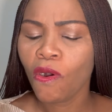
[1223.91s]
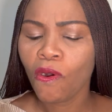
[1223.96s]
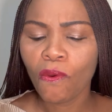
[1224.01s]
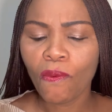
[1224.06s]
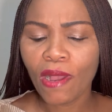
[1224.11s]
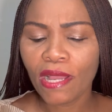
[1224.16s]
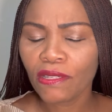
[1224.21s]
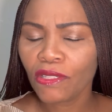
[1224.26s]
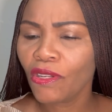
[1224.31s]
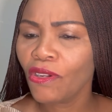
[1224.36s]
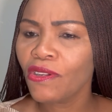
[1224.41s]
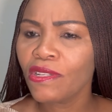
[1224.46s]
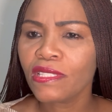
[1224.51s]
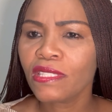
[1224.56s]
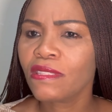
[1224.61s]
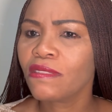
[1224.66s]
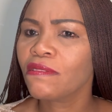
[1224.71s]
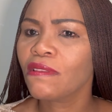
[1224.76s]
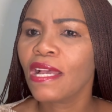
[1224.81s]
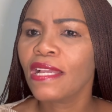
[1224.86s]
One
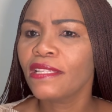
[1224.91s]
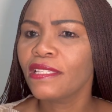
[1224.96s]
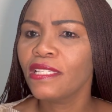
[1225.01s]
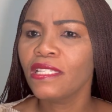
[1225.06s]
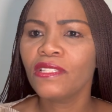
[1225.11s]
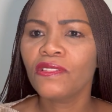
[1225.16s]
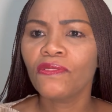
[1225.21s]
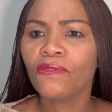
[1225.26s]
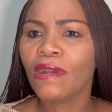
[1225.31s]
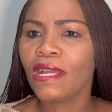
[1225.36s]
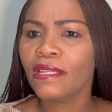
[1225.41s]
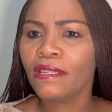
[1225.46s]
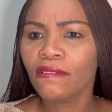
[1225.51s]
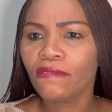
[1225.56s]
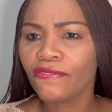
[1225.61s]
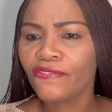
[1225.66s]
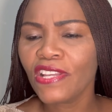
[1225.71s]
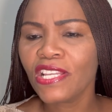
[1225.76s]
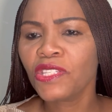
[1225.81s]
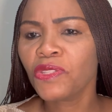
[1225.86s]
course, I did one
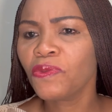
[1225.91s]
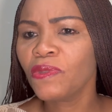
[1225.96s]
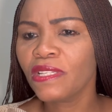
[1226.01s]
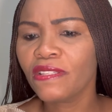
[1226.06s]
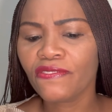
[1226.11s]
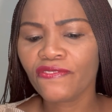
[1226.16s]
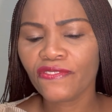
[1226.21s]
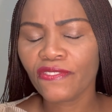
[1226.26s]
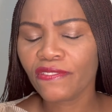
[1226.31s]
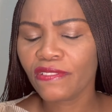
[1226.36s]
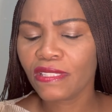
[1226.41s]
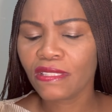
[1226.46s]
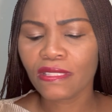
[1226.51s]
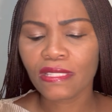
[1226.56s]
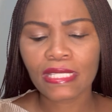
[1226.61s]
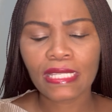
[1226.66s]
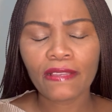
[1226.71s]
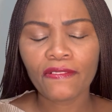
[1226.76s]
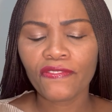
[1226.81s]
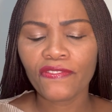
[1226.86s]
first week,
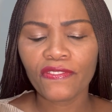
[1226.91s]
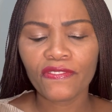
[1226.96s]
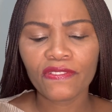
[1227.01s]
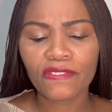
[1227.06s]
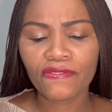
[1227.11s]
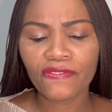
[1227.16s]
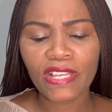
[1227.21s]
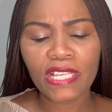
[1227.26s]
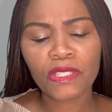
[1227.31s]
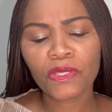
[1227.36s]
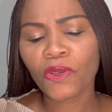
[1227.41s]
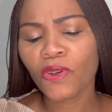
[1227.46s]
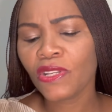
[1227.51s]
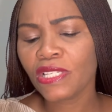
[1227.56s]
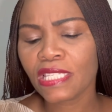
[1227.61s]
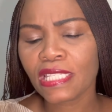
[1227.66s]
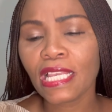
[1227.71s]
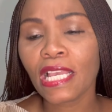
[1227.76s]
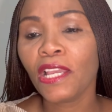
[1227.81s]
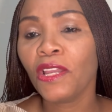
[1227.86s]
first
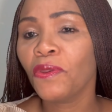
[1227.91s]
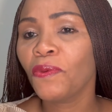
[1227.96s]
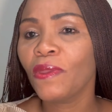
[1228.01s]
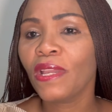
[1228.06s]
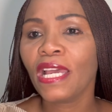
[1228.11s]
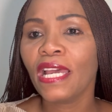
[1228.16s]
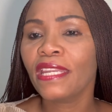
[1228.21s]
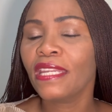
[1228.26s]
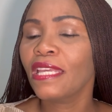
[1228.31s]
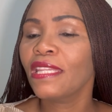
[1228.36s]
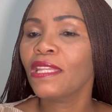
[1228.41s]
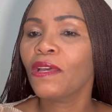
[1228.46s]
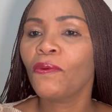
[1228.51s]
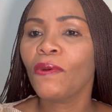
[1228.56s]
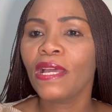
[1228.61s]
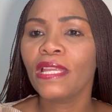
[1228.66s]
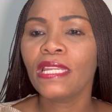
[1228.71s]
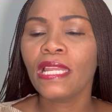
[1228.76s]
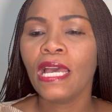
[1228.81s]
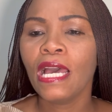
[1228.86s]
course, second week, another
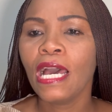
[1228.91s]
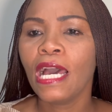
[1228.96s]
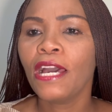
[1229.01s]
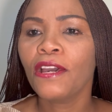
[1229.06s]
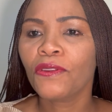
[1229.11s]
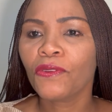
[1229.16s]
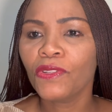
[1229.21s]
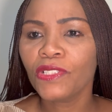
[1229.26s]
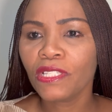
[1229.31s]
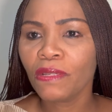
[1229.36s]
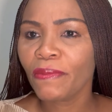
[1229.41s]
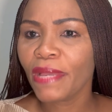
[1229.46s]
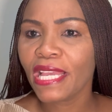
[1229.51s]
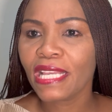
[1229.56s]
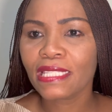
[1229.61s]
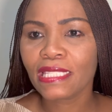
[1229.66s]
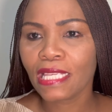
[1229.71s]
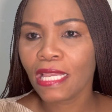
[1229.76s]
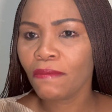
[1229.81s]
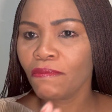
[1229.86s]
one. I wrote my
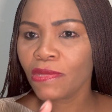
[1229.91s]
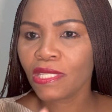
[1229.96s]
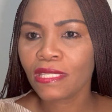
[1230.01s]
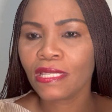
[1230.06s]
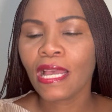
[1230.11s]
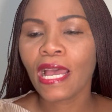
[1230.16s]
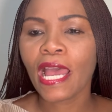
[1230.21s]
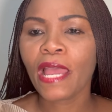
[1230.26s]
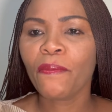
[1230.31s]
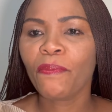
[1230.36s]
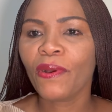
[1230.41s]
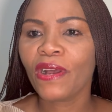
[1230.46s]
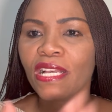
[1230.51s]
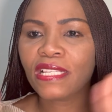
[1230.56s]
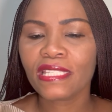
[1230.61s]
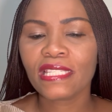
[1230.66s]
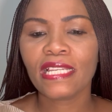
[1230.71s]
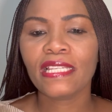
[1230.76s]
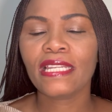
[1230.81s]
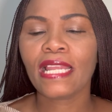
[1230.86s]
exams, I
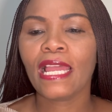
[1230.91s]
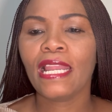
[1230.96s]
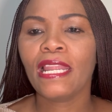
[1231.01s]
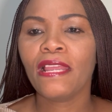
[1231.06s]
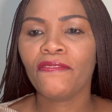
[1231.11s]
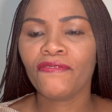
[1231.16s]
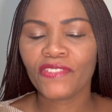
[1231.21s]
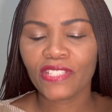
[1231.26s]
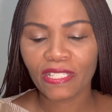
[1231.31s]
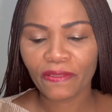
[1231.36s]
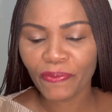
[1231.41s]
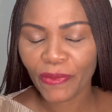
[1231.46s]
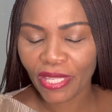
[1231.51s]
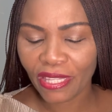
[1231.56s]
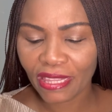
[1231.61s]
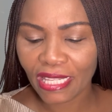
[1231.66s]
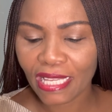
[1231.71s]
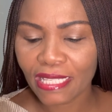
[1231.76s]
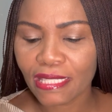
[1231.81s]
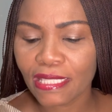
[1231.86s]
passed and I left.
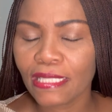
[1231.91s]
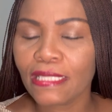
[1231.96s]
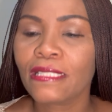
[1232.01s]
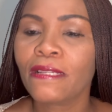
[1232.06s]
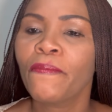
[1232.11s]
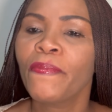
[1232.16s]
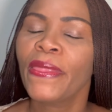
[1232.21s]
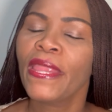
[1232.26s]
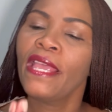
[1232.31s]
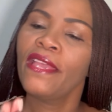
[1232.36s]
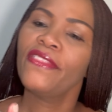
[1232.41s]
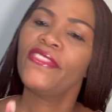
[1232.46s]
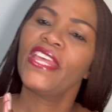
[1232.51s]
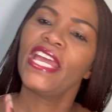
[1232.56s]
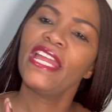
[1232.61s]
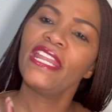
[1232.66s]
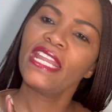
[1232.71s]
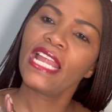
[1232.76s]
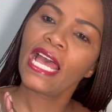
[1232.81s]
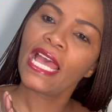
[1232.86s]
And that's it.
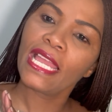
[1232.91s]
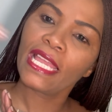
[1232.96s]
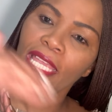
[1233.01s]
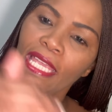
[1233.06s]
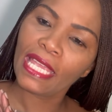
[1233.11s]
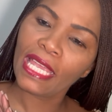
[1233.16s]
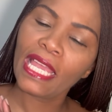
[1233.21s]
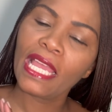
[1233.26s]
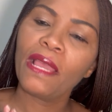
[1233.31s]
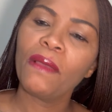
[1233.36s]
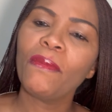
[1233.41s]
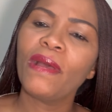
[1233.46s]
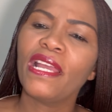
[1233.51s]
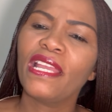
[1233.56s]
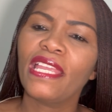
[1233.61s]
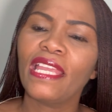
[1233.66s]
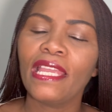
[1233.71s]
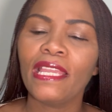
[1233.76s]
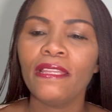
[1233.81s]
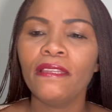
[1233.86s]
Then I came
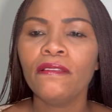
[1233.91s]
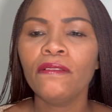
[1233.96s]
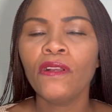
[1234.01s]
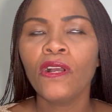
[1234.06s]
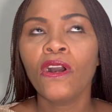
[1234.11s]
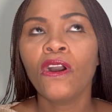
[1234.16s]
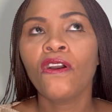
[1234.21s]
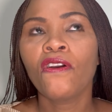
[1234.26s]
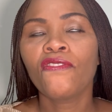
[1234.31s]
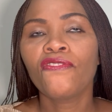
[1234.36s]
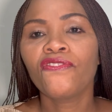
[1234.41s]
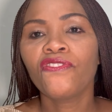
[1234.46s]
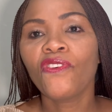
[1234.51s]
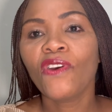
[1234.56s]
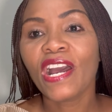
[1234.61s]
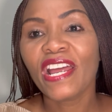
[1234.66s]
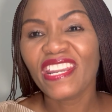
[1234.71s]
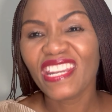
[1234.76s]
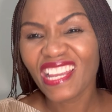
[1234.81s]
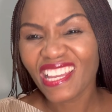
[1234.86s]
again for
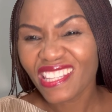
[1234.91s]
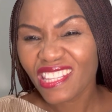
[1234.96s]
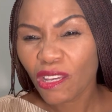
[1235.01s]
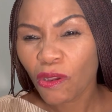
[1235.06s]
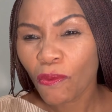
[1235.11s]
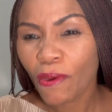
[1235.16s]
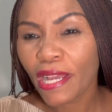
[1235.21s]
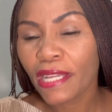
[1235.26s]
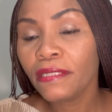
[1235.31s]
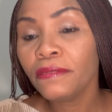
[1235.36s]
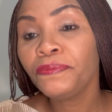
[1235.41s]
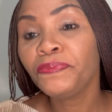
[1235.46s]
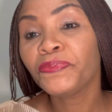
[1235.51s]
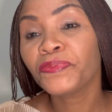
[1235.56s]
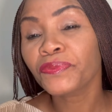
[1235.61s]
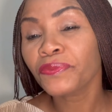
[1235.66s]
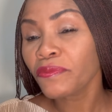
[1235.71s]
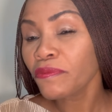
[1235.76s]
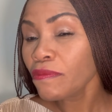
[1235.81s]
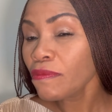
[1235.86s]
another one
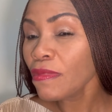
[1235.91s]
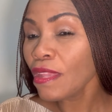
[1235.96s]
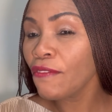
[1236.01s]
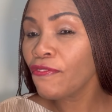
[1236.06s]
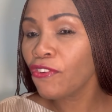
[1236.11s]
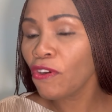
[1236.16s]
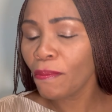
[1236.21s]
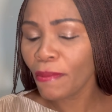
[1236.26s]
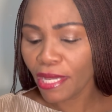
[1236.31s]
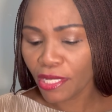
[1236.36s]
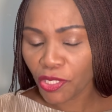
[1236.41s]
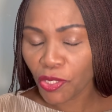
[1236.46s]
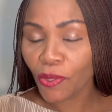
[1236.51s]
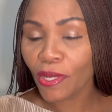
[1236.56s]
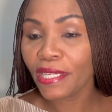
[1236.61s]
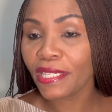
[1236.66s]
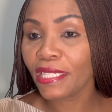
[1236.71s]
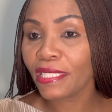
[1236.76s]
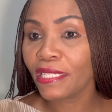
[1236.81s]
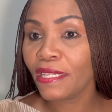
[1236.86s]
for my
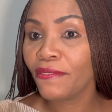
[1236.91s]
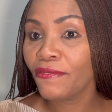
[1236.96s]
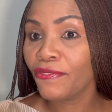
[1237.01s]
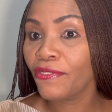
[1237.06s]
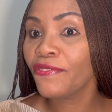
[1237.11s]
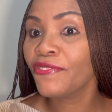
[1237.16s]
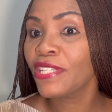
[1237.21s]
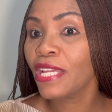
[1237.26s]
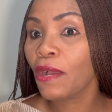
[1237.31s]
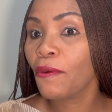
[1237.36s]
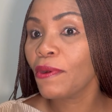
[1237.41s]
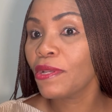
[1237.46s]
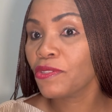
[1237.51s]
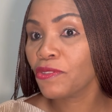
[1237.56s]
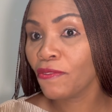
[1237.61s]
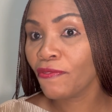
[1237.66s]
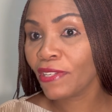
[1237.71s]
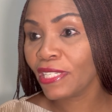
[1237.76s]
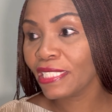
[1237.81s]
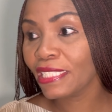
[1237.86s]
250 hours
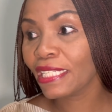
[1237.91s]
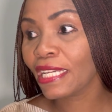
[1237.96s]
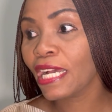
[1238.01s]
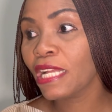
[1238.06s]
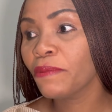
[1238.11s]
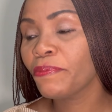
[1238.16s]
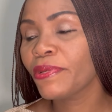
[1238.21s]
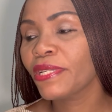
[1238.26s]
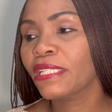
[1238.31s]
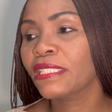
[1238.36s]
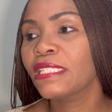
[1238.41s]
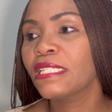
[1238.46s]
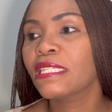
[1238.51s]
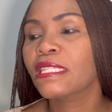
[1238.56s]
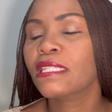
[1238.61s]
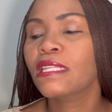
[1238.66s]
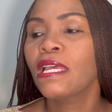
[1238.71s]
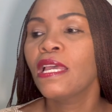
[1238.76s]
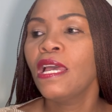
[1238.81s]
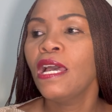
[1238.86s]
of clinical
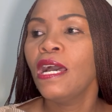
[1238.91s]
practice